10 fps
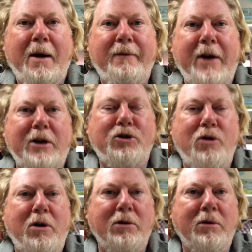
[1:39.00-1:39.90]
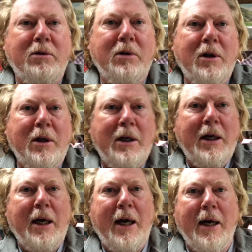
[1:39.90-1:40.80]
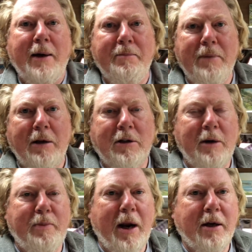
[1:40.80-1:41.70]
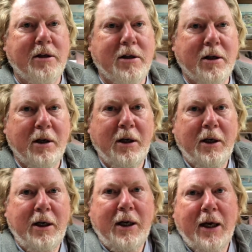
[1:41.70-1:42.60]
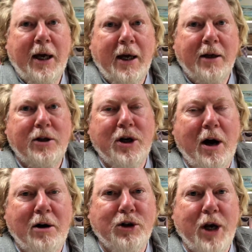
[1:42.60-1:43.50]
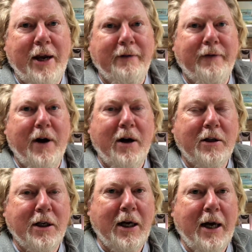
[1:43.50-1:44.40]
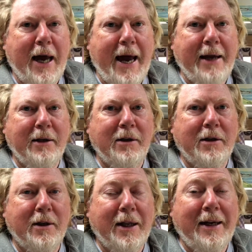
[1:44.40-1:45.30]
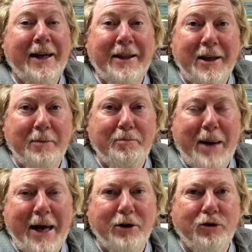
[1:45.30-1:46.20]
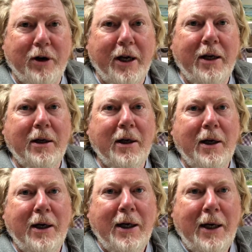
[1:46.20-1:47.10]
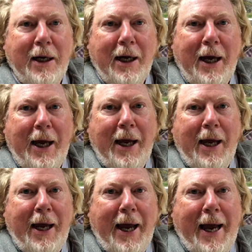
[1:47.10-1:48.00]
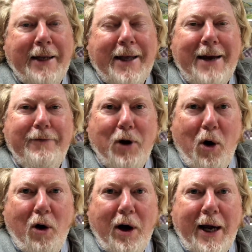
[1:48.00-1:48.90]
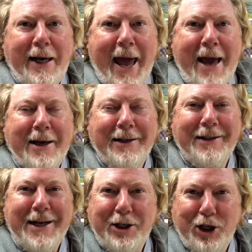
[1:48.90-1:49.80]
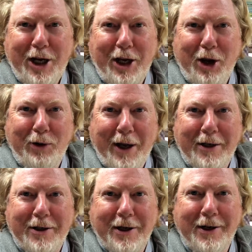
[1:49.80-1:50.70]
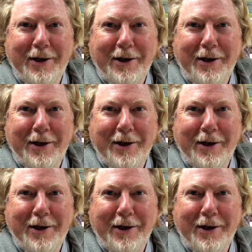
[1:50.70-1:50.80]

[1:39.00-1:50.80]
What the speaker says: Victron multi-plus charger inverter and the lithium battery. And they've got an air conditioning unit.